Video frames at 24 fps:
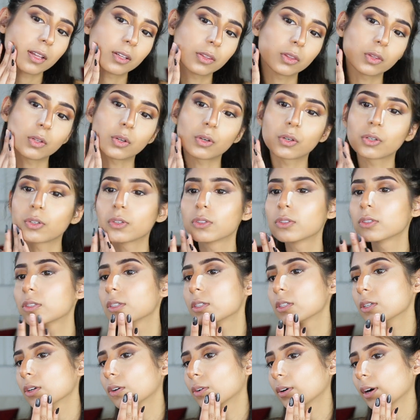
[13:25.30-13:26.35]
And look, you
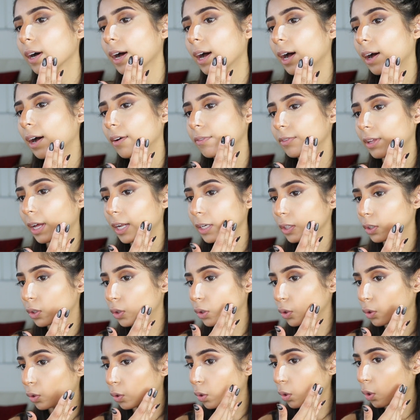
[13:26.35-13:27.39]
still have that
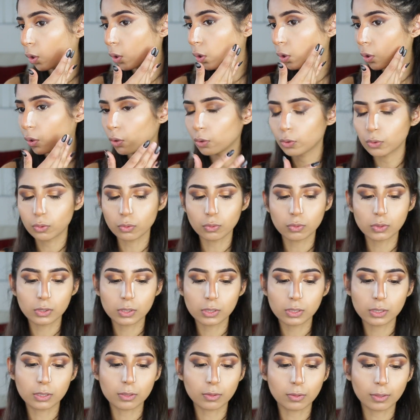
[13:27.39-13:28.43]
glow, you
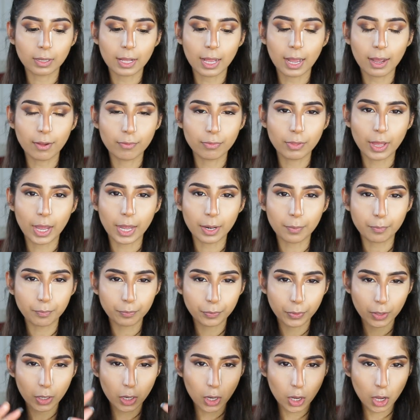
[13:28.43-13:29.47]
still have that
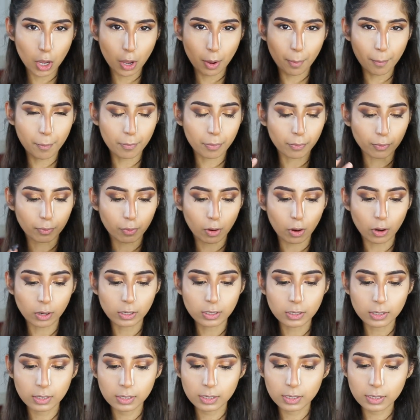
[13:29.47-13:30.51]

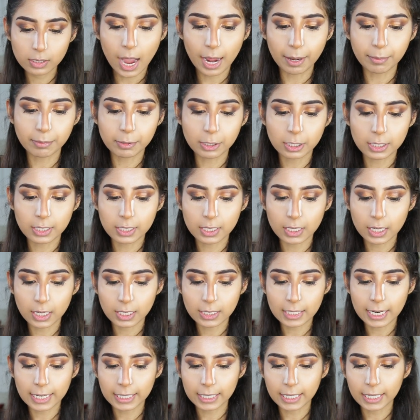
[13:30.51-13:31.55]
bronze. I'm just
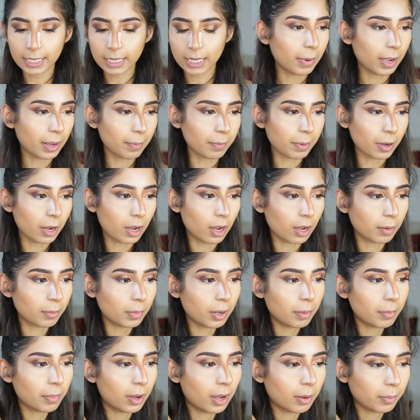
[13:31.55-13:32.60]
taking my
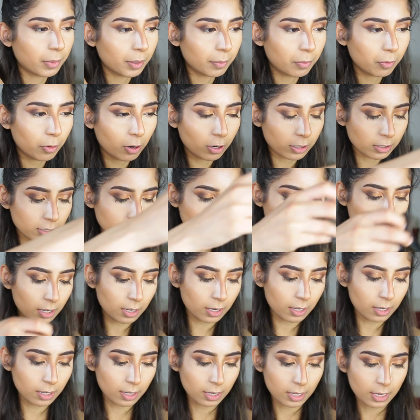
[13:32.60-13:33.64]
Bahama Mama
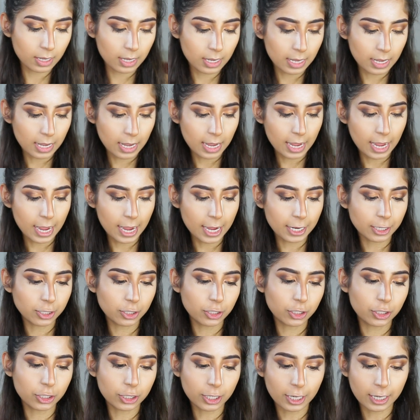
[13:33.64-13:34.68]
bronzer
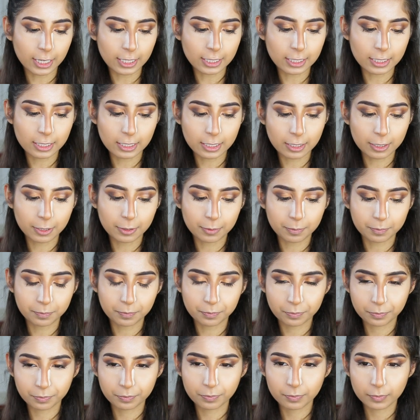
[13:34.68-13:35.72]
and just
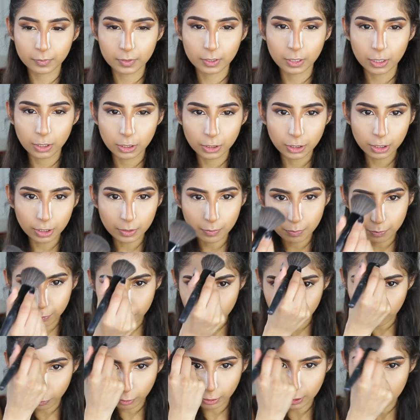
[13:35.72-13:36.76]

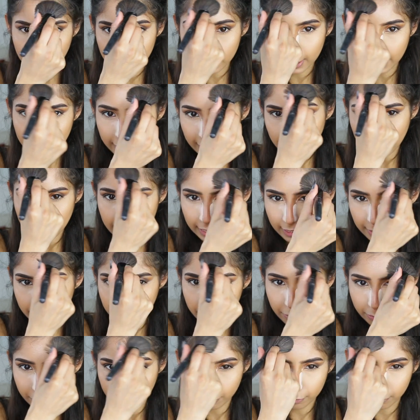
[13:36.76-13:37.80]
bronzing any
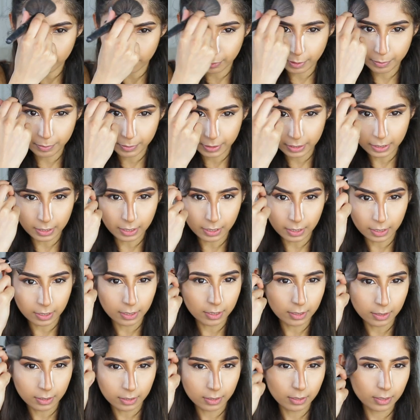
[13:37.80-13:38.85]

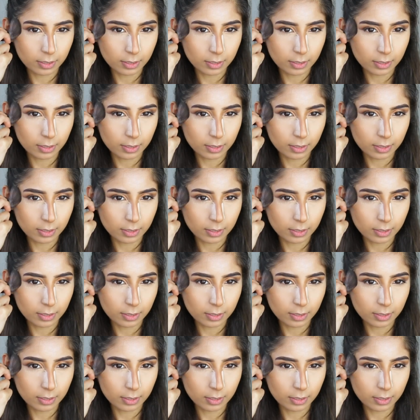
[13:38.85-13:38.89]
perimeter